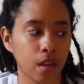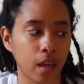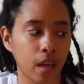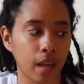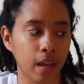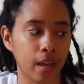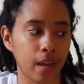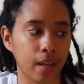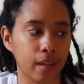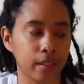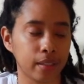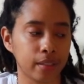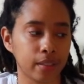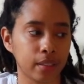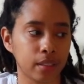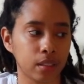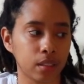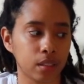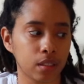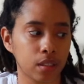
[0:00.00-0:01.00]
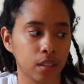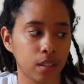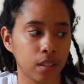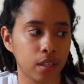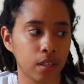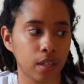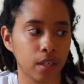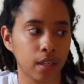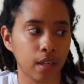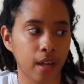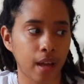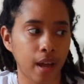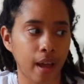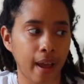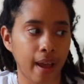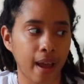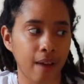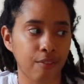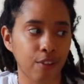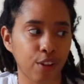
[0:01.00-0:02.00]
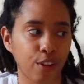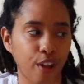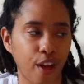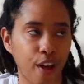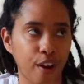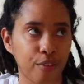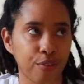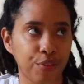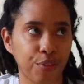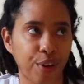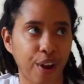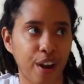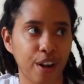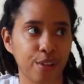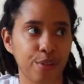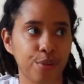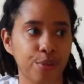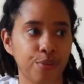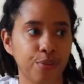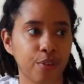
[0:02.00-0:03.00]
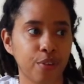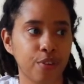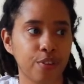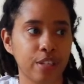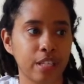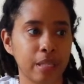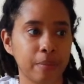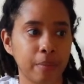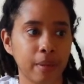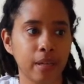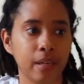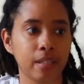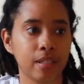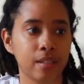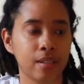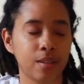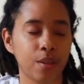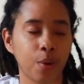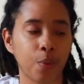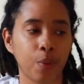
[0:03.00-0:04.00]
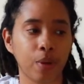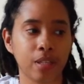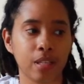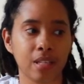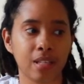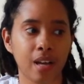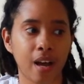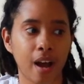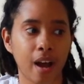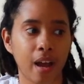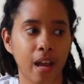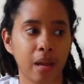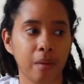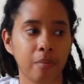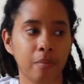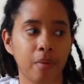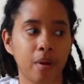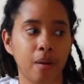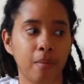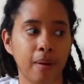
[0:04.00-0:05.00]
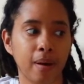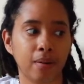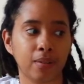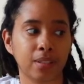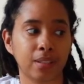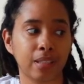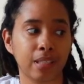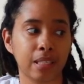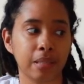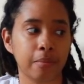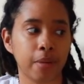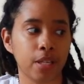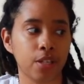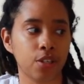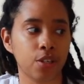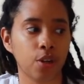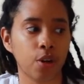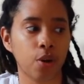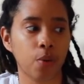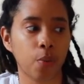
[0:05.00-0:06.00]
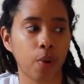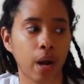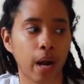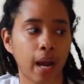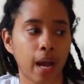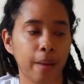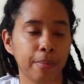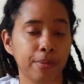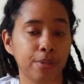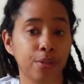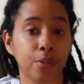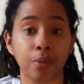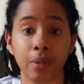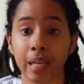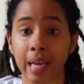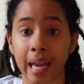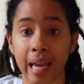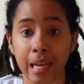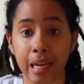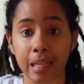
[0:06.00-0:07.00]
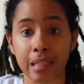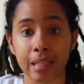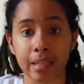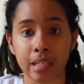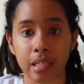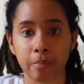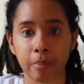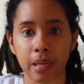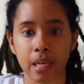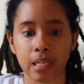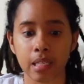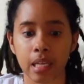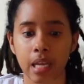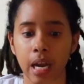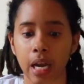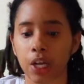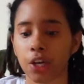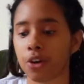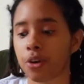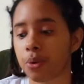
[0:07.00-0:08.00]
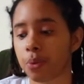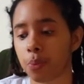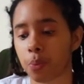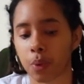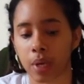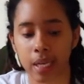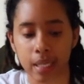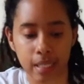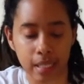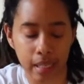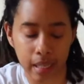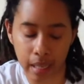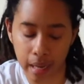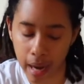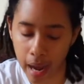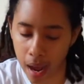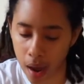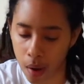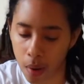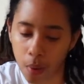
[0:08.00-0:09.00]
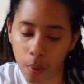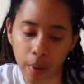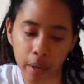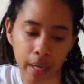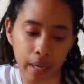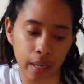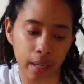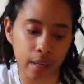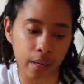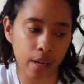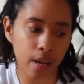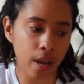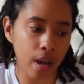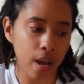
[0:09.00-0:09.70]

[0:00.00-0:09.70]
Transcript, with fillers: And I have a lot of gratitude for this space. There was a time about 6 months ago where I absolutely hated this space and I couldn't wait to get out, and